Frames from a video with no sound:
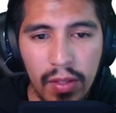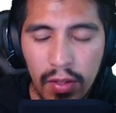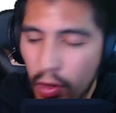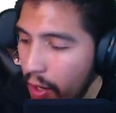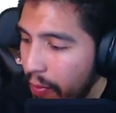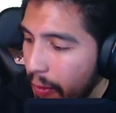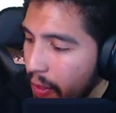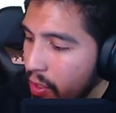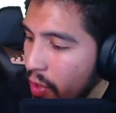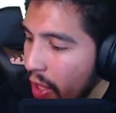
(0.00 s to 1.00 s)
All right,
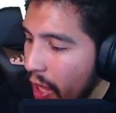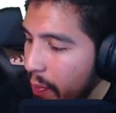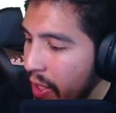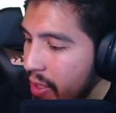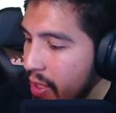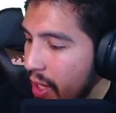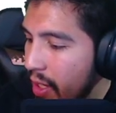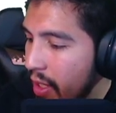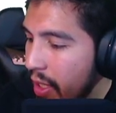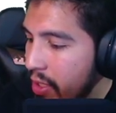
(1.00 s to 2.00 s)
so now that being
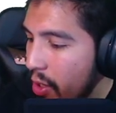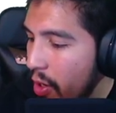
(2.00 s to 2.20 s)
said, let's go